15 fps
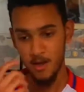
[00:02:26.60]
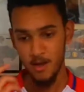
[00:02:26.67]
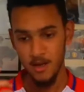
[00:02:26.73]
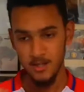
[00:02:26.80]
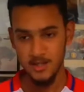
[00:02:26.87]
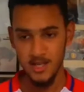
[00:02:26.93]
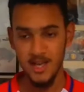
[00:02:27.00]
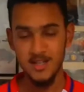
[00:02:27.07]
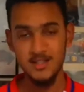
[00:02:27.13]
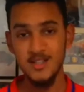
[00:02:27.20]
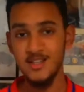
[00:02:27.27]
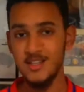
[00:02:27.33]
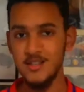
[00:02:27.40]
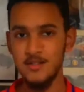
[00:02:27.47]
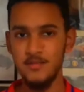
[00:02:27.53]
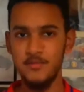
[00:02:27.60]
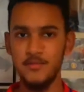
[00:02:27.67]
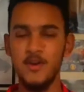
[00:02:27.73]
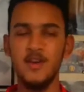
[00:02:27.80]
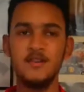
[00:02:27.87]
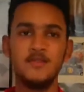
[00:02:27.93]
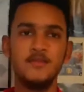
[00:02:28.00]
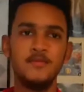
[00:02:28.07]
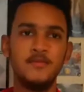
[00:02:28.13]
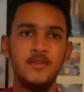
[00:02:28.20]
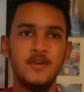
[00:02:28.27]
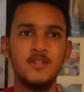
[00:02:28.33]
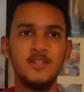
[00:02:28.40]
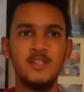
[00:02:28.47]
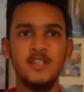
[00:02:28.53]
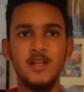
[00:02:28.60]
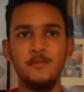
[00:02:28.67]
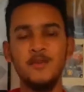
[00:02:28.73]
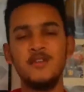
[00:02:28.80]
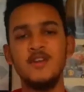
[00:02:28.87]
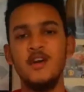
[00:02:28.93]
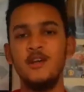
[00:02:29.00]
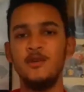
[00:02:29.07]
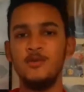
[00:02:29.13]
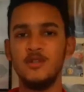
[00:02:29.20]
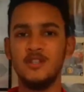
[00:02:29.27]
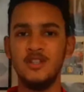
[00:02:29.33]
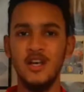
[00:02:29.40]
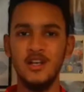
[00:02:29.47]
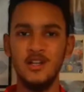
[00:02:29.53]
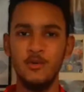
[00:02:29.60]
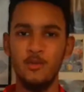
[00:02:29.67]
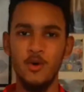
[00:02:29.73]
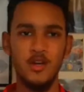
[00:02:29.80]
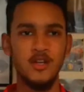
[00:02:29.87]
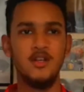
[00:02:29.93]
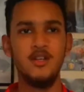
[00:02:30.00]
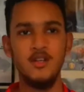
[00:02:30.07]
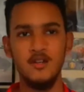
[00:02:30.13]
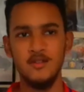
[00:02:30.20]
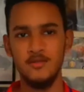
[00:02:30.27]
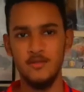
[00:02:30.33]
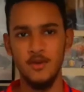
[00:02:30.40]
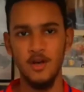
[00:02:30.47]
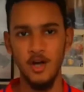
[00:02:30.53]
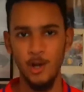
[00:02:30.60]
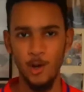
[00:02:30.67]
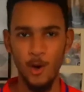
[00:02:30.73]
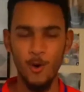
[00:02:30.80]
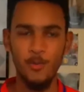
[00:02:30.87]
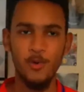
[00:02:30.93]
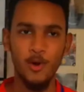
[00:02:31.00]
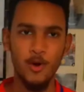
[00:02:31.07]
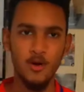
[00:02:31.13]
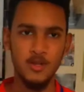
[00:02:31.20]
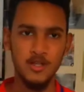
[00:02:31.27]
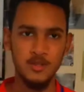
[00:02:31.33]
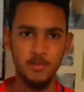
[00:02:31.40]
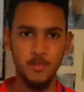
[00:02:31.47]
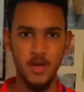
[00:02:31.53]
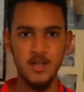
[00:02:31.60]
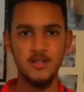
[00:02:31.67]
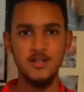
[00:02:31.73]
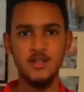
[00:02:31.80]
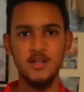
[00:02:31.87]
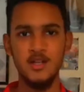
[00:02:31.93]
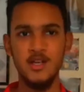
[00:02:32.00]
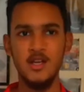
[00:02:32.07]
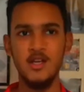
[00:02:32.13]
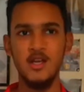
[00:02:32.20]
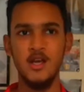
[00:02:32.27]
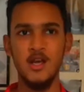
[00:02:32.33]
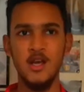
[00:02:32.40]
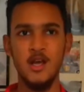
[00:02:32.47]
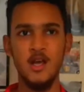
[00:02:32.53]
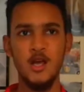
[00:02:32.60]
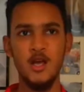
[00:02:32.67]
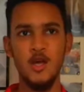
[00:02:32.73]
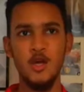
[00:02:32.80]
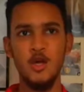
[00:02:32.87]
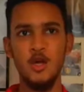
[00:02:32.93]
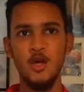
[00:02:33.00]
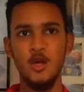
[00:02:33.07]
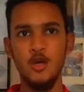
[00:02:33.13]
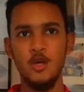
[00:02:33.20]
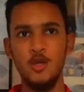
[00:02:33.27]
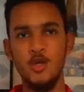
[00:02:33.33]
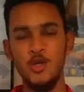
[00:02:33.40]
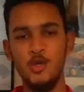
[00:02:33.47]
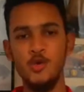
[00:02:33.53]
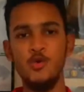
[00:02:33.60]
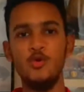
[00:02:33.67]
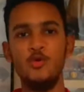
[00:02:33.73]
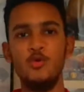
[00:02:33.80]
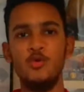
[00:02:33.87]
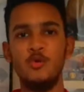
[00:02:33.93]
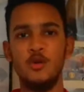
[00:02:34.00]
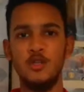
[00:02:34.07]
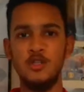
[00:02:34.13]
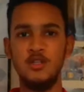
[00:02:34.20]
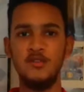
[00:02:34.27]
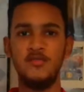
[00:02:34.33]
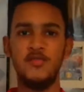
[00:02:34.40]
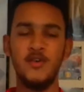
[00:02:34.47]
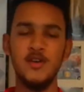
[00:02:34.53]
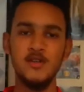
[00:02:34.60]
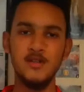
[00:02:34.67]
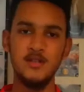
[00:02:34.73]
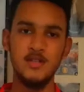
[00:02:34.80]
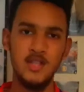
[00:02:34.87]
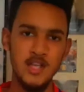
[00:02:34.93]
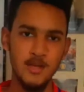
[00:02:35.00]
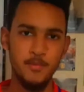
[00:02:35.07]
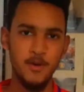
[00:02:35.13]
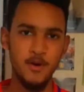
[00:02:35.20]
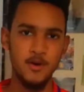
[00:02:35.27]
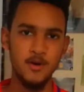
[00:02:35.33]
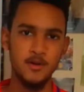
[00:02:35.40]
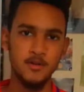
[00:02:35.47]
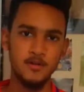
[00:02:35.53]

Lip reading: tactic is effective, firstly let me tell you exactly what it is. A low block is basically you defend deeper